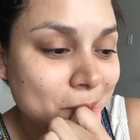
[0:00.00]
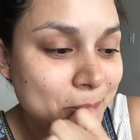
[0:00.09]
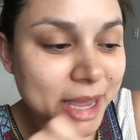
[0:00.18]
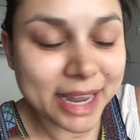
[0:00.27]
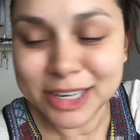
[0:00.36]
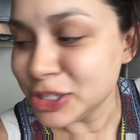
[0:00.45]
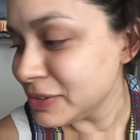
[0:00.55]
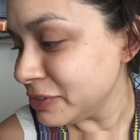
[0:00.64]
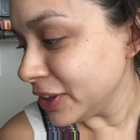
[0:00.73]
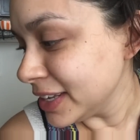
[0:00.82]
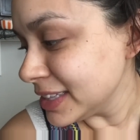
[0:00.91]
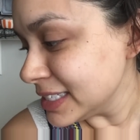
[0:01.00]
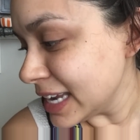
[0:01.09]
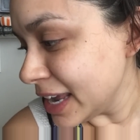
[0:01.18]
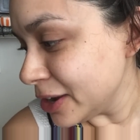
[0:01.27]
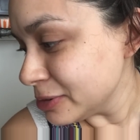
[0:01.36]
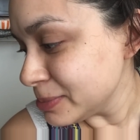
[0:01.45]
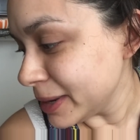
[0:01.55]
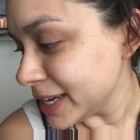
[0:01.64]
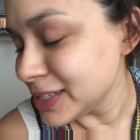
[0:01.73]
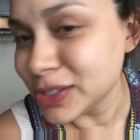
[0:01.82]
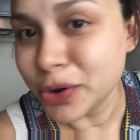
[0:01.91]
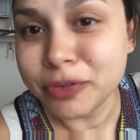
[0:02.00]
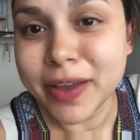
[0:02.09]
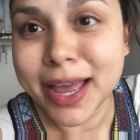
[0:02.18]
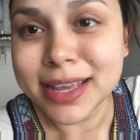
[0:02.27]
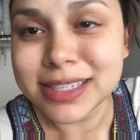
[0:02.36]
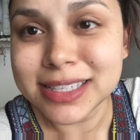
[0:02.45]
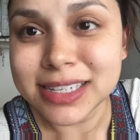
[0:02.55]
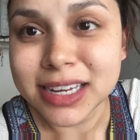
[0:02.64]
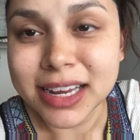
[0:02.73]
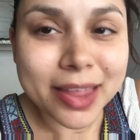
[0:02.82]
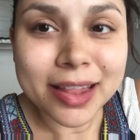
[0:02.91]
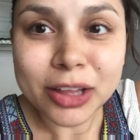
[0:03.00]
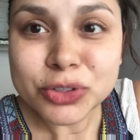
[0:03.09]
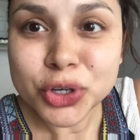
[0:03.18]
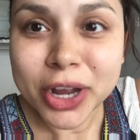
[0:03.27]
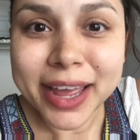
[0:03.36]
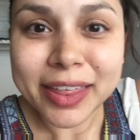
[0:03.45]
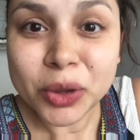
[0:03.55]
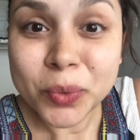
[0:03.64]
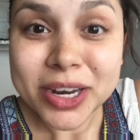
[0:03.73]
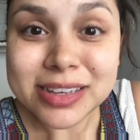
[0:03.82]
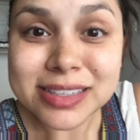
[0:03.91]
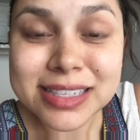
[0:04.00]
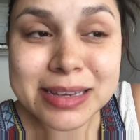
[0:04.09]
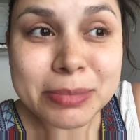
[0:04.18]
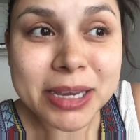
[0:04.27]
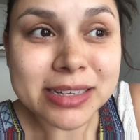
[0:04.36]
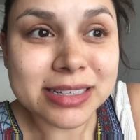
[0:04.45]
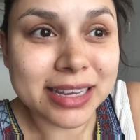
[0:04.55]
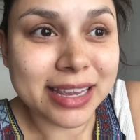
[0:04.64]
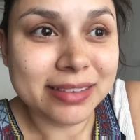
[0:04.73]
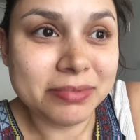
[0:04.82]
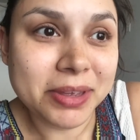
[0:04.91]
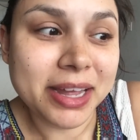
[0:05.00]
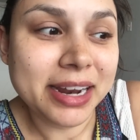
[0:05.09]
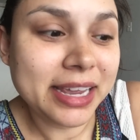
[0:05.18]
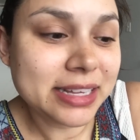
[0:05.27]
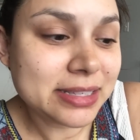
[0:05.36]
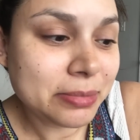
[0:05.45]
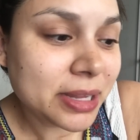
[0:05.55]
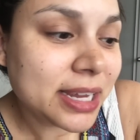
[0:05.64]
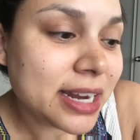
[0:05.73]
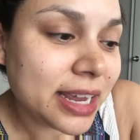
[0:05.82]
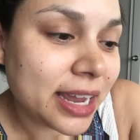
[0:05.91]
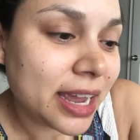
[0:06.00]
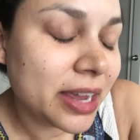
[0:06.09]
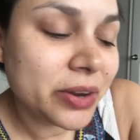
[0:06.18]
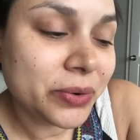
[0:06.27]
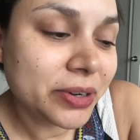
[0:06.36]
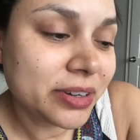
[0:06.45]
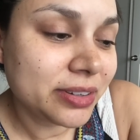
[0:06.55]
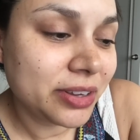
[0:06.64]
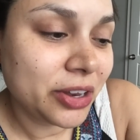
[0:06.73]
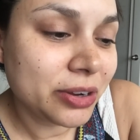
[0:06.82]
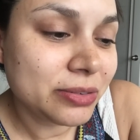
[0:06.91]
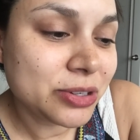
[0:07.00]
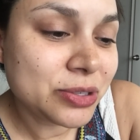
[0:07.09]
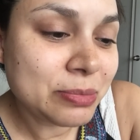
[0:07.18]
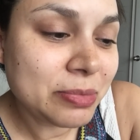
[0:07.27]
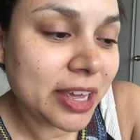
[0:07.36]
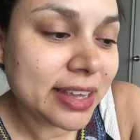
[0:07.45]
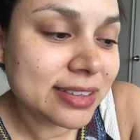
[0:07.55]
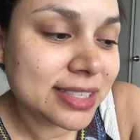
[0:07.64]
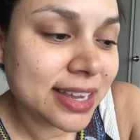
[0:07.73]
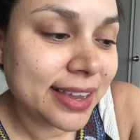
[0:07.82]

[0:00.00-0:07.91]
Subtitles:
but I just feel like the day goes by so fast. And I'll try like when he's sleeping to kind of get some cleaning in or, you know, do some things.